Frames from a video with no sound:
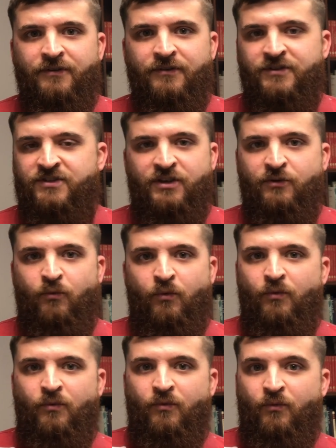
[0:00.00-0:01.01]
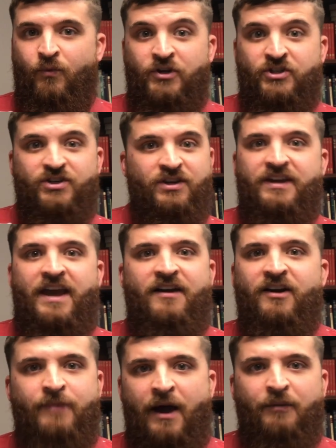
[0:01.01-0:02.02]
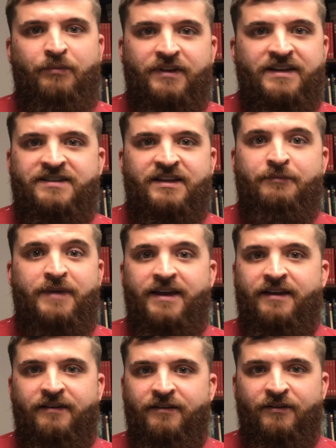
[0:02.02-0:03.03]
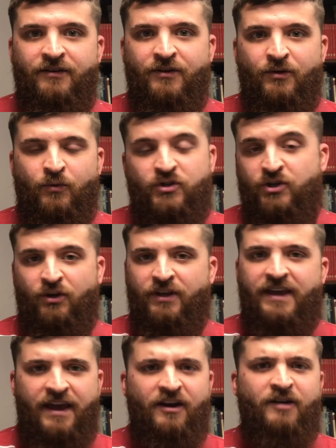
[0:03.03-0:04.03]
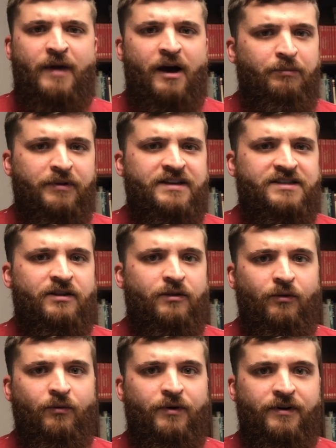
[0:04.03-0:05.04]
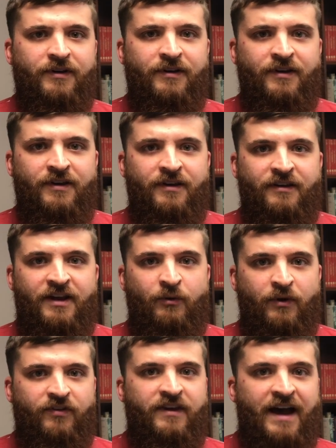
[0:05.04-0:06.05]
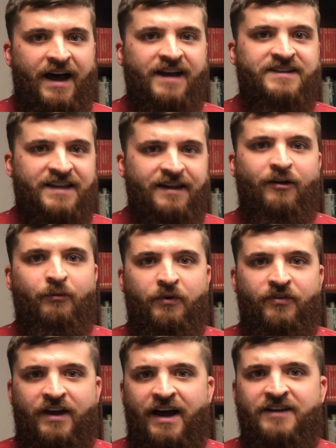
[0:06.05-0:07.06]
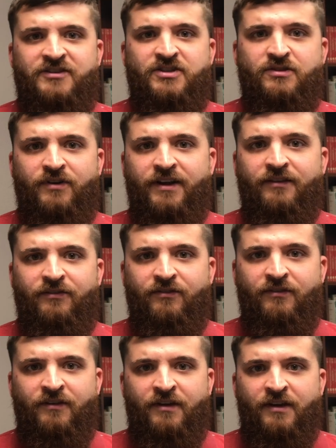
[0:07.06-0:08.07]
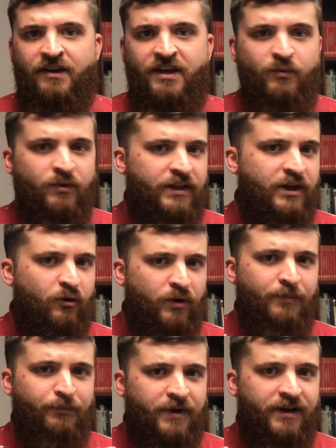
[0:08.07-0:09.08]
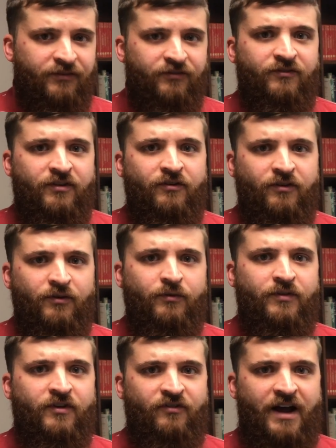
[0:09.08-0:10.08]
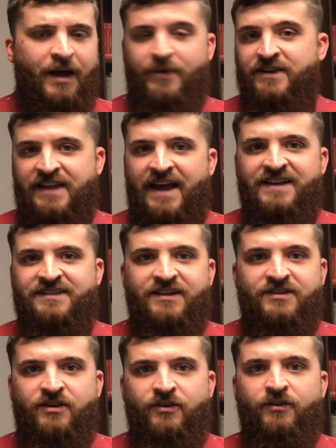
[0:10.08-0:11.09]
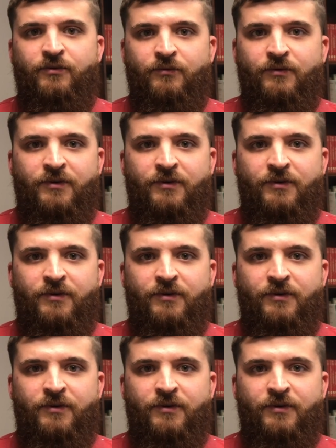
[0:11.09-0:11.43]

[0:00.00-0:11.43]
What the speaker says: You see, we shouldn't care about pleasing men. We should only care about pleasing the Lord. And with God's help, with God's strength, He will equip us to do the job He's asked us to do.